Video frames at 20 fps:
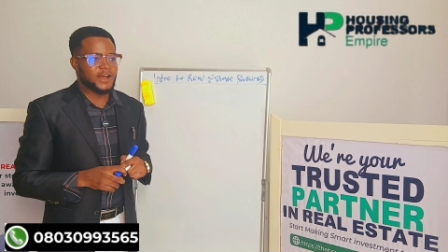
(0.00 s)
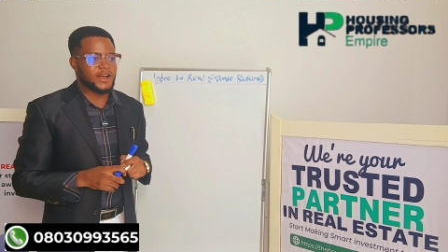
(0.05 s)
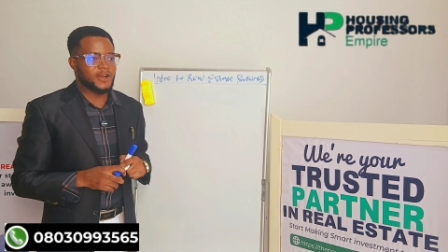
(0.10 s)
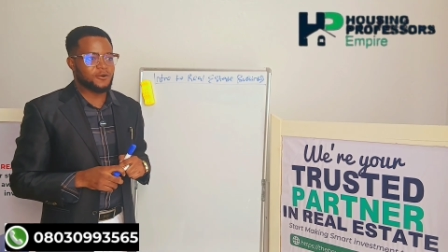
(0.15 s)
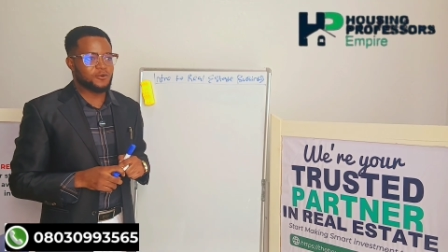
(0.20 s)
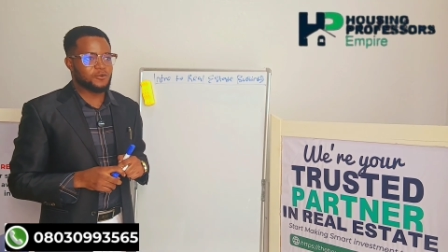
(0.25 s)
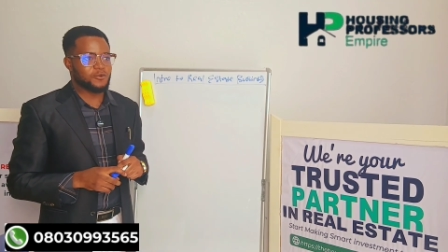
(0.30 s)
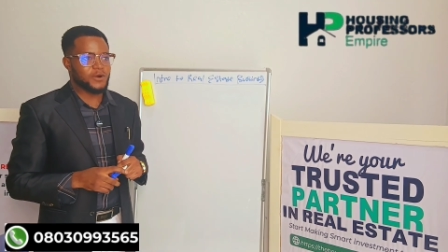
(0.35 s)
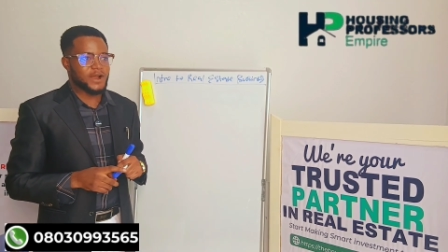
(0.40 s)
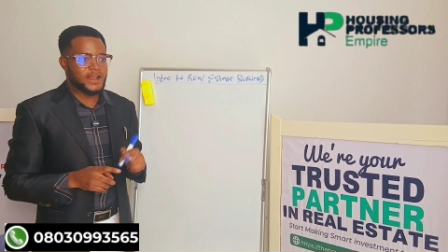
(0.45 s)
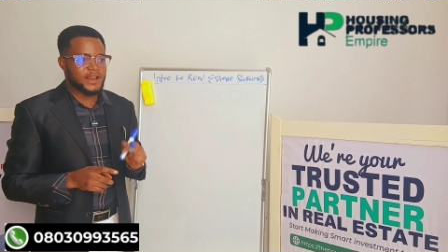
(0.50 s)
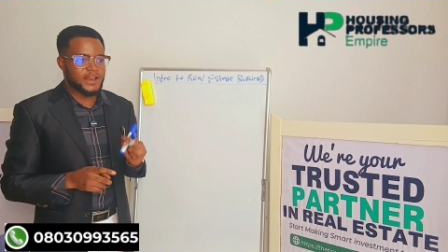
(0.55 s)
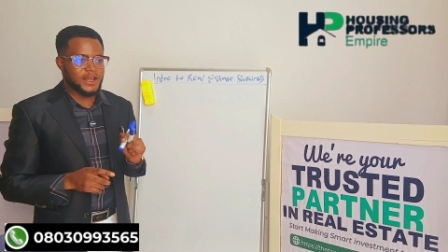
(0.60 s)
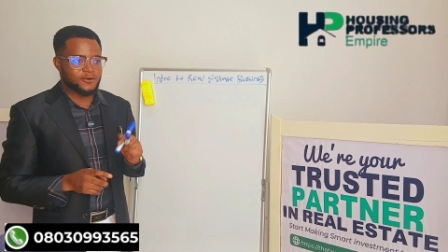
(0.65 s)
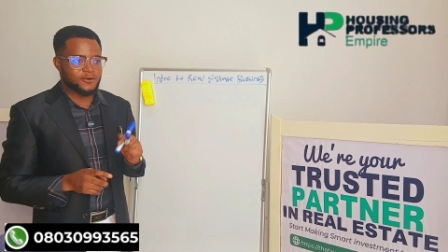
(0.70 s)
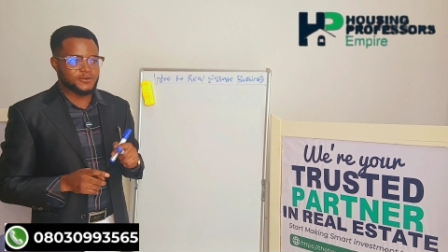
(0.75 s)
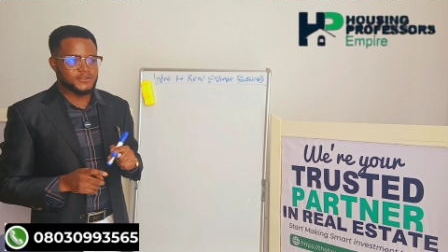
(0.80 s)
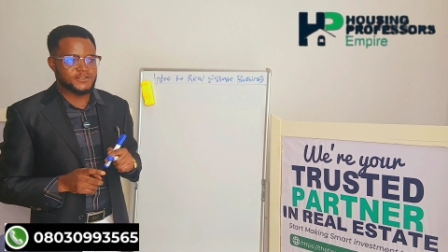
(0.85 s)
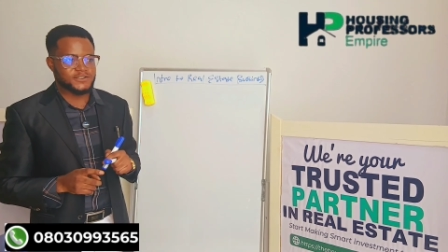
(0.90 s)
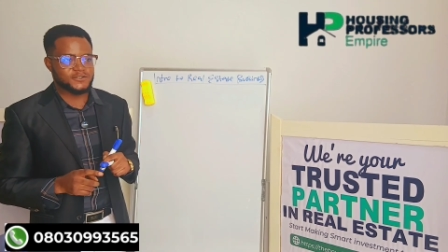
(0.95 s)
while I
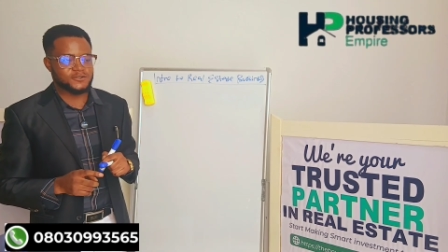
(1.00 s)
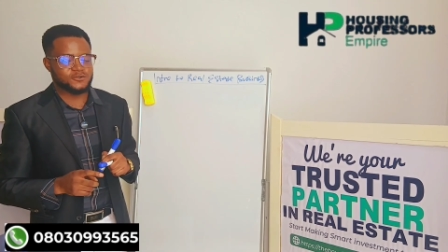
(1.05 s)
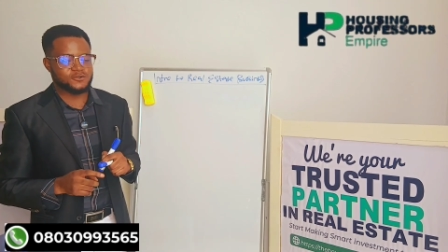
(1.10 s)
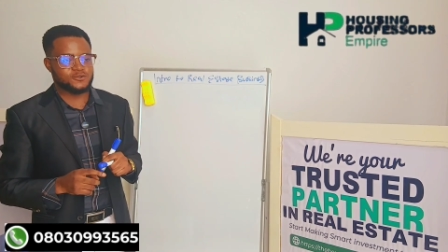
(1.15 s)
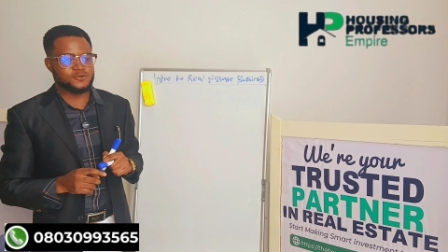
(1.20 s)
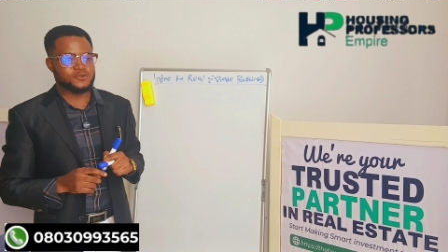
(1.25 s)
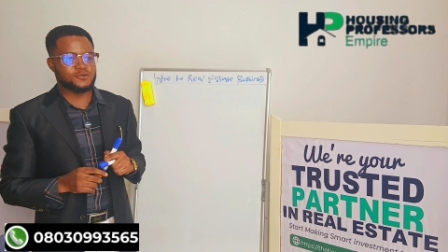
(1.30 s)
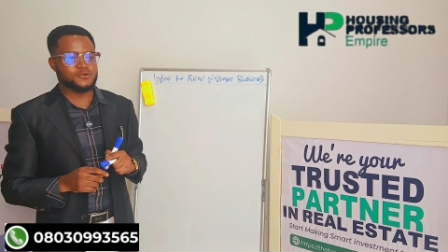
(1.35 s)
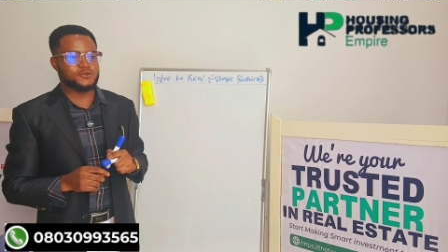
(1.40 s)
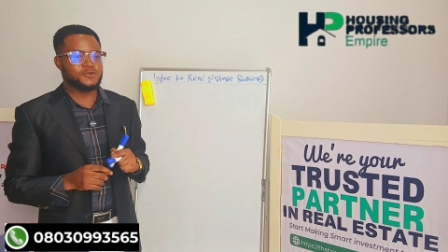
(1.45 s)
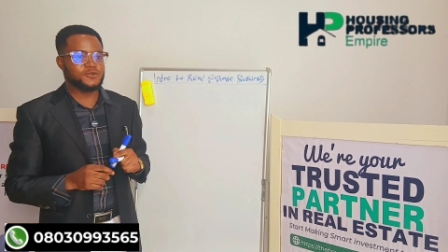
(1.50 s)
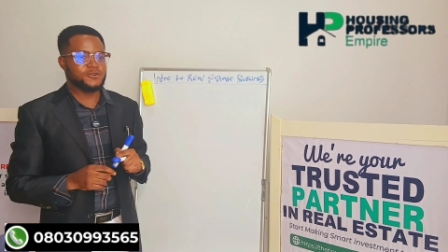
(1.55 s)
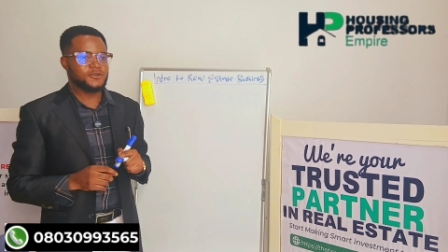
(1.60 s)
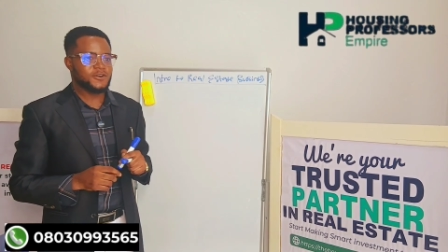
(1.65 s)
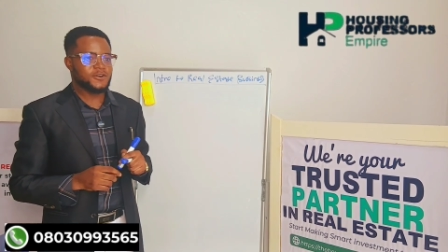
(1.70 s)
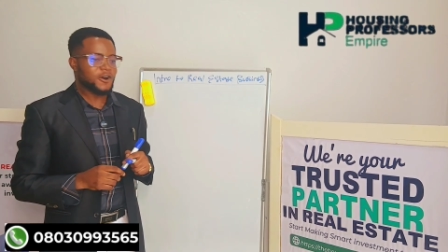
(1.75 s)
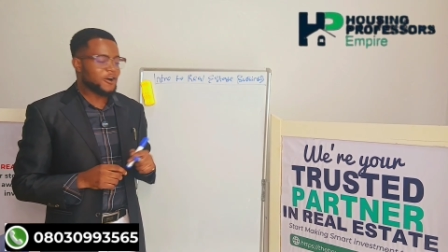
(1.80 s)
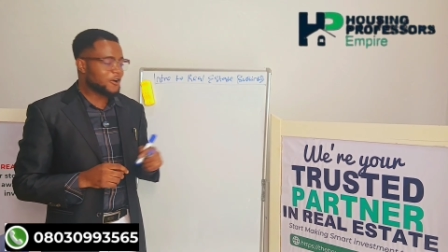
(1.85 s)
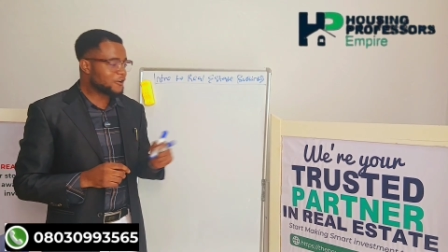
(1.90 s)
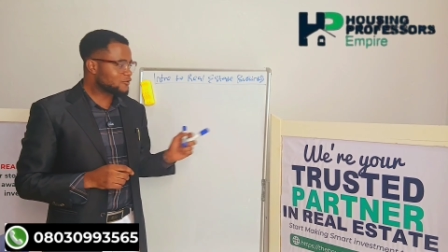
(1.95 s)
was in school,
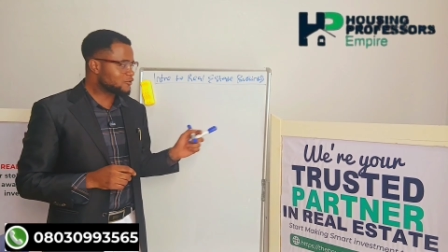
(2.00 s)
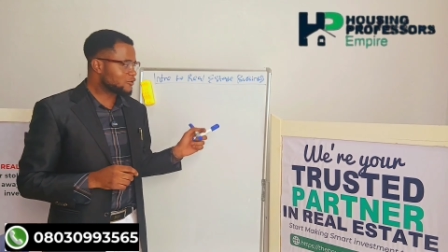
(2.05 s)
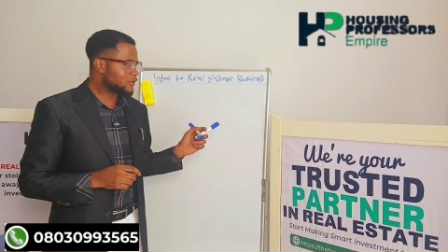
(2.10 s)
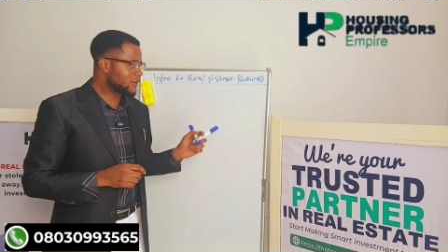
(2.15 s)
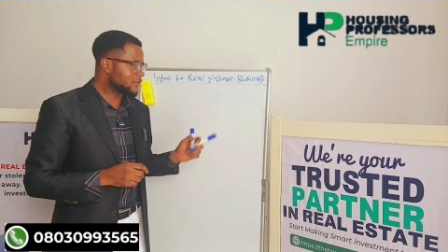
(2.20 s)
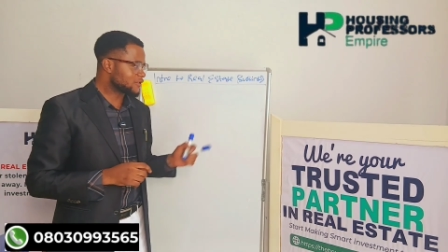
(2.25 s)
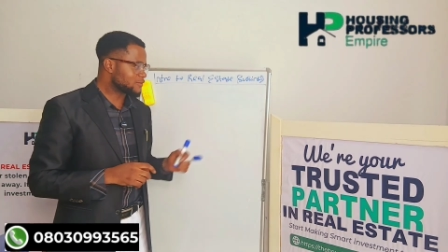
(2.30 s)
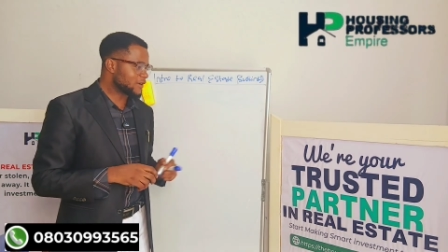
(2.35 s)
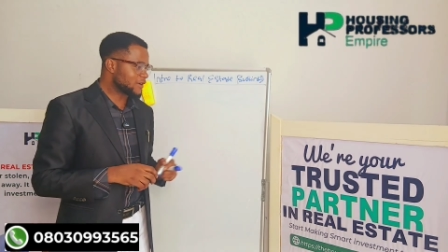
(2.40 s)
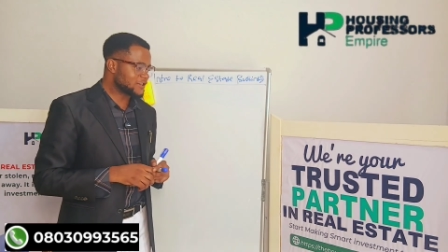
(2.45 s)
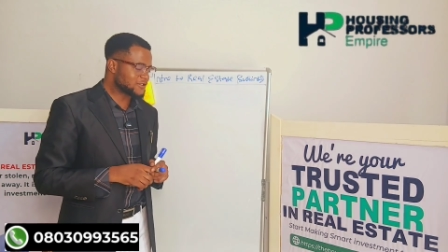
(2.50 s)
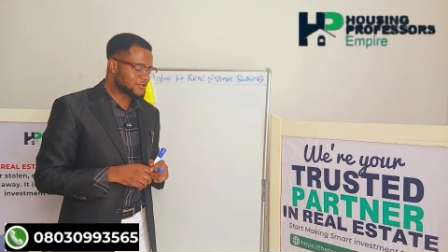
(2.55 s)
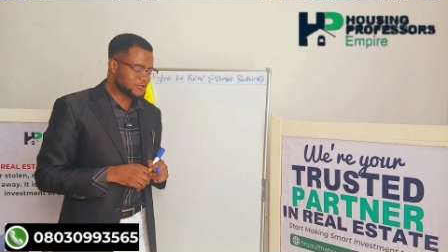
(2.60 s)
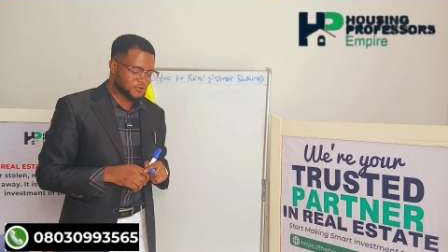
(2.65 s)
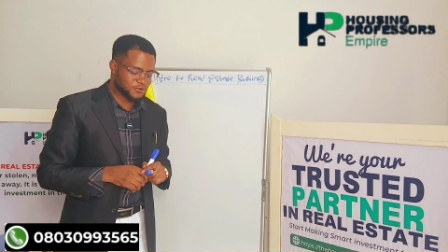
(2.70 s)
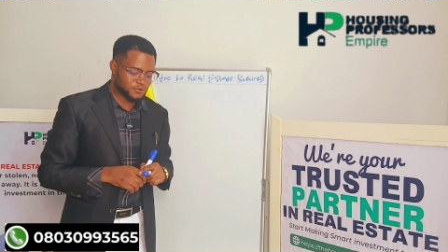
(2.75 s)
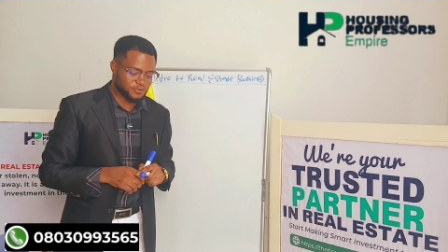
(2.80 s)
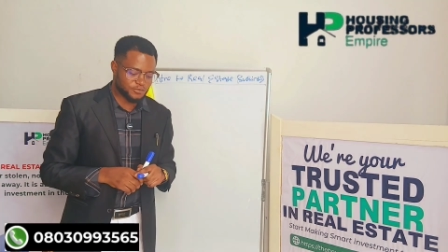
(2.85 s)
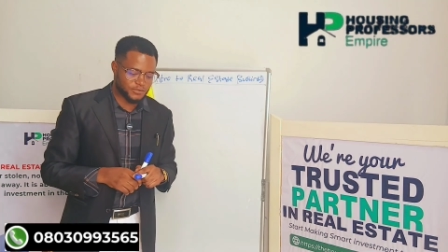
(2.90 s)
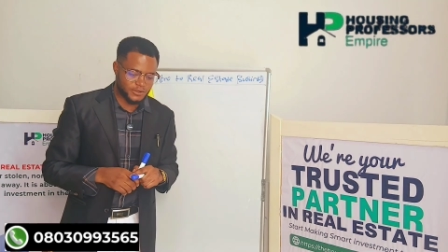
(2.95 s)
all throughout my
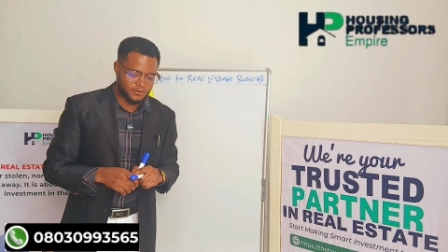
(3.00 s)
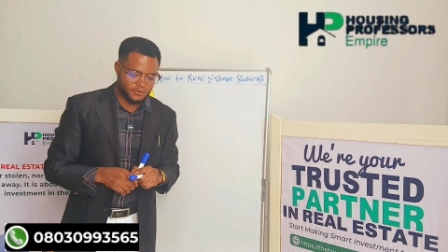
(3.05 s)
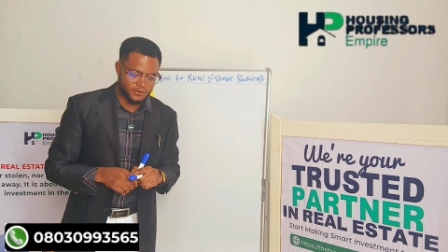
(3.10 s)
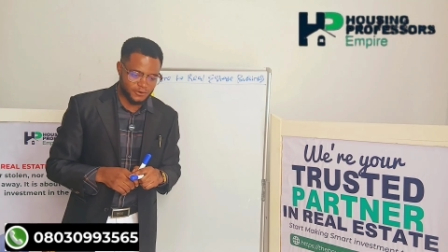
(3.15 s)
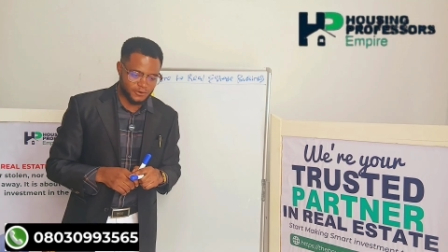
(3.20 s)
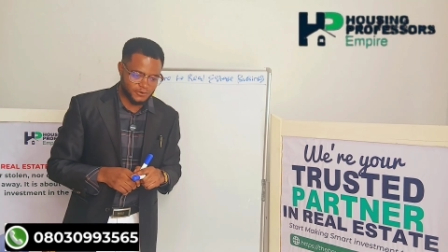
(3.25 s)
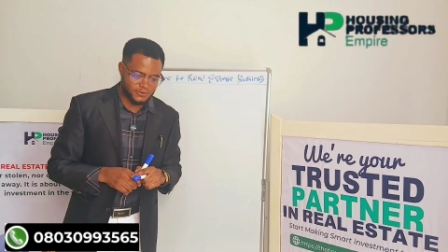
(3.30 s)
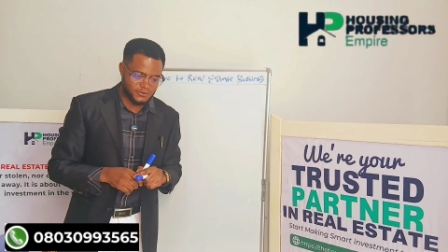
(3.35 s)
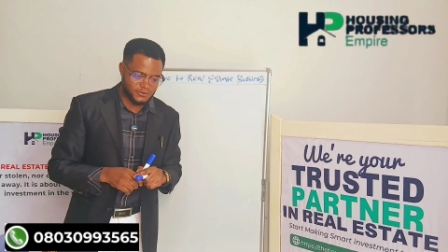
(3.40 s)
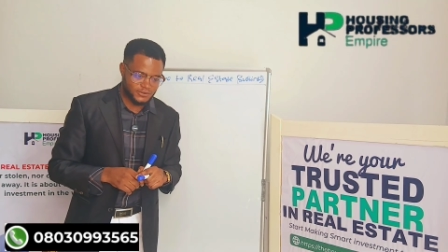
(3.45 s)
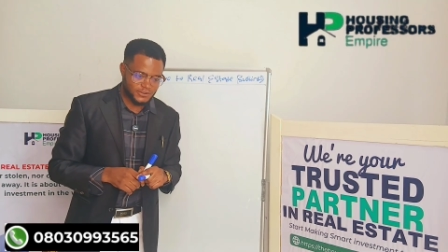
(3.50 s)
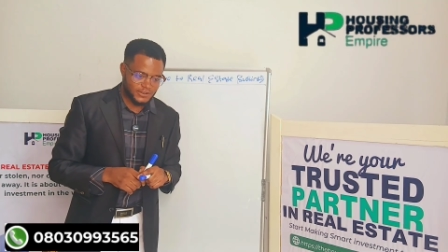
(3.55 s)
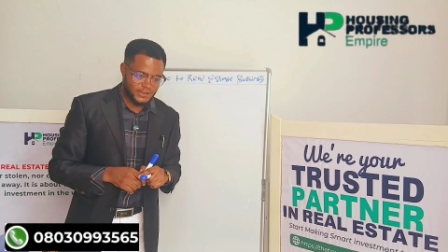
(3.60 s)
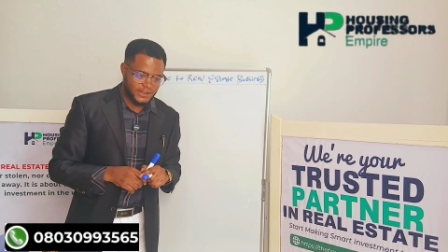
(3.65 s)
school period,